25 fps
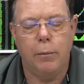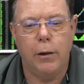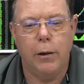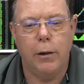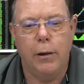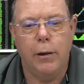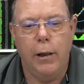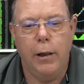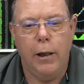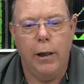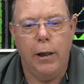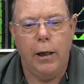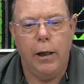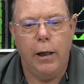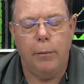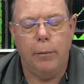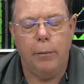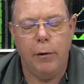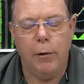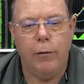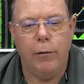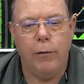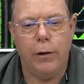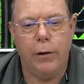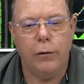But I'll
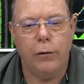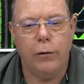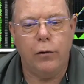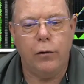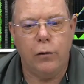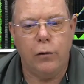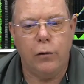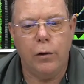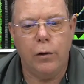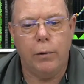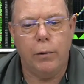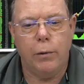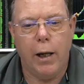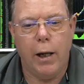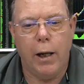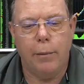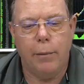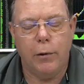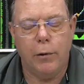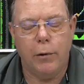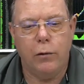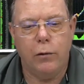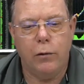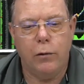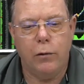be very interested to see what
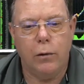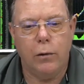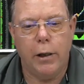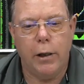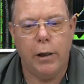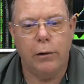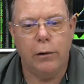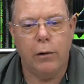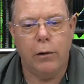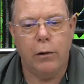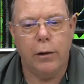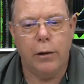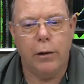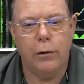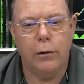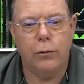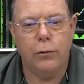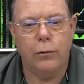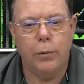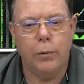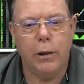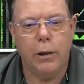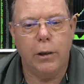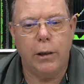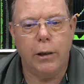happens, later on
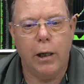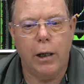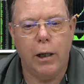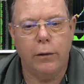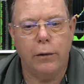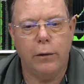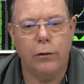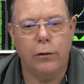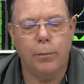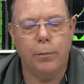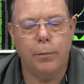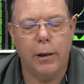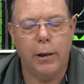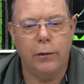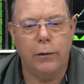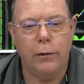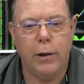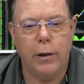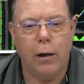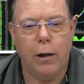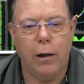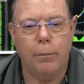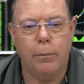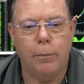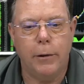this week and how this
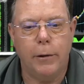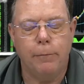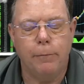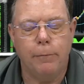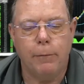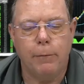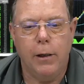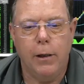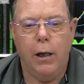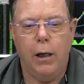plays out. But